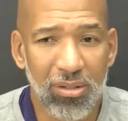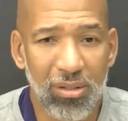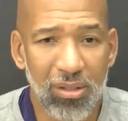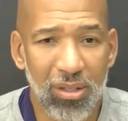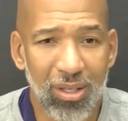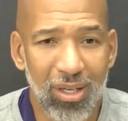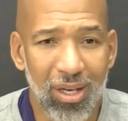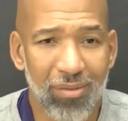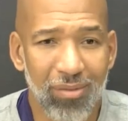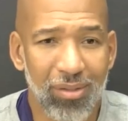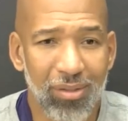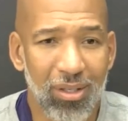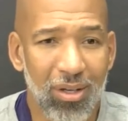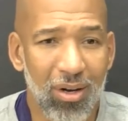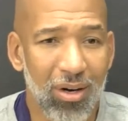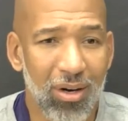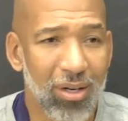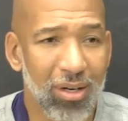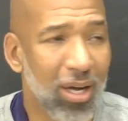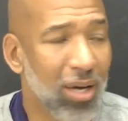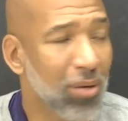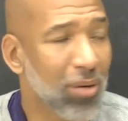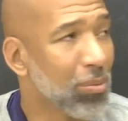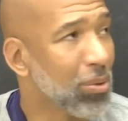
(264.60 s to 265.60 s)
Kevin
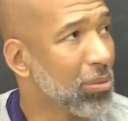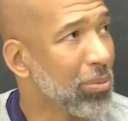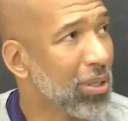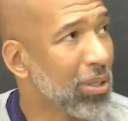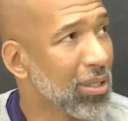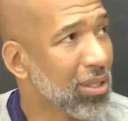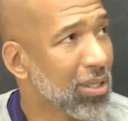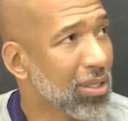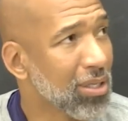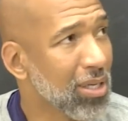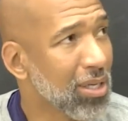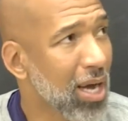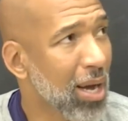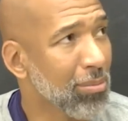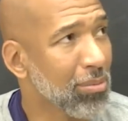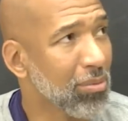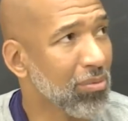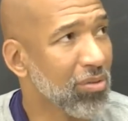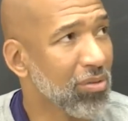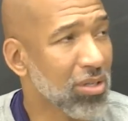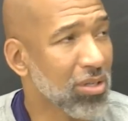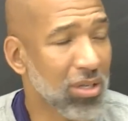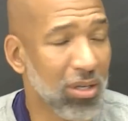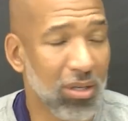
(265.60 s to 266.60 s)
Garnett would be at the top
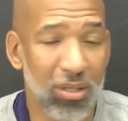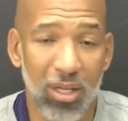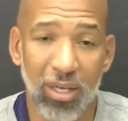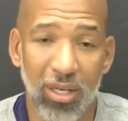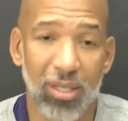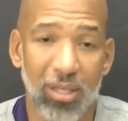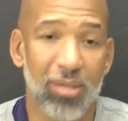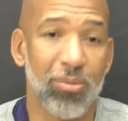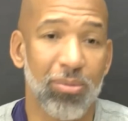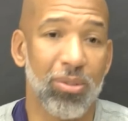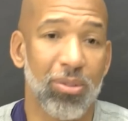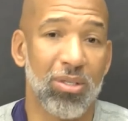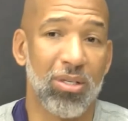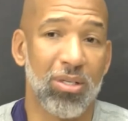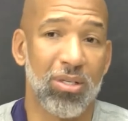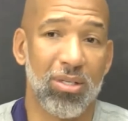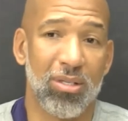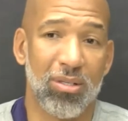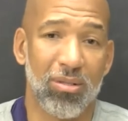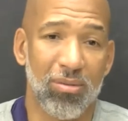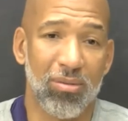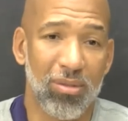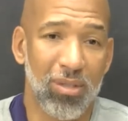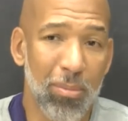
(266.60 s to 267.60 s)
of his zone. Like, it was
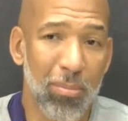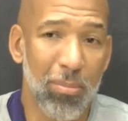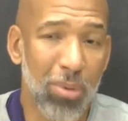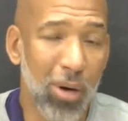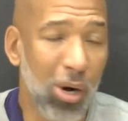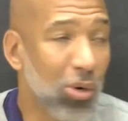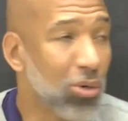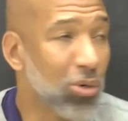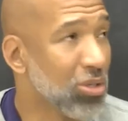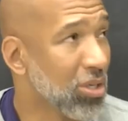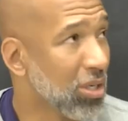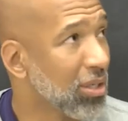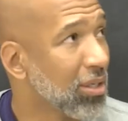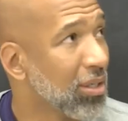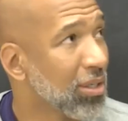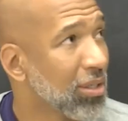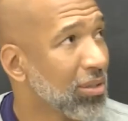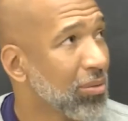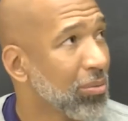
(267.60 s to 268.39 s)
imposing.